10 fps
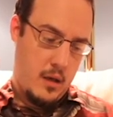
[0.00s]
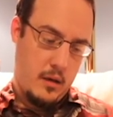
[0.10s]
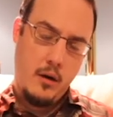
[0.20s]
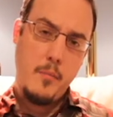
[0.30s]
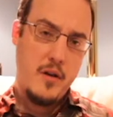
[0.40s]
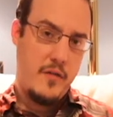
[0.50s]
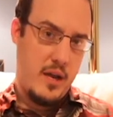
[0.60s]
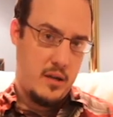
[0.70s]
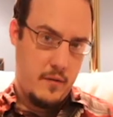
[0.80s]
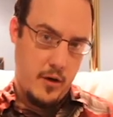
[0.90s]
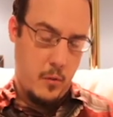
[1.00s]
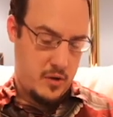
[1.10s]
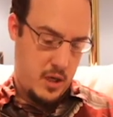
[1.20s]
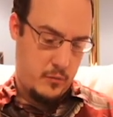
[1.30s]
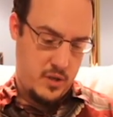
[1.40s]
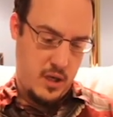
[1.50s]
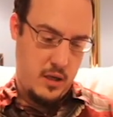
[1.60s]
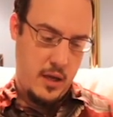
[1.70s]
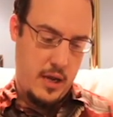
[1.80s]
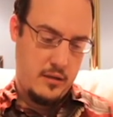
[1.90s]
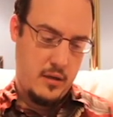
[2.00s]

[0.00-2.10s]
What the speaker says: Kermit Van Divier was an interesting case.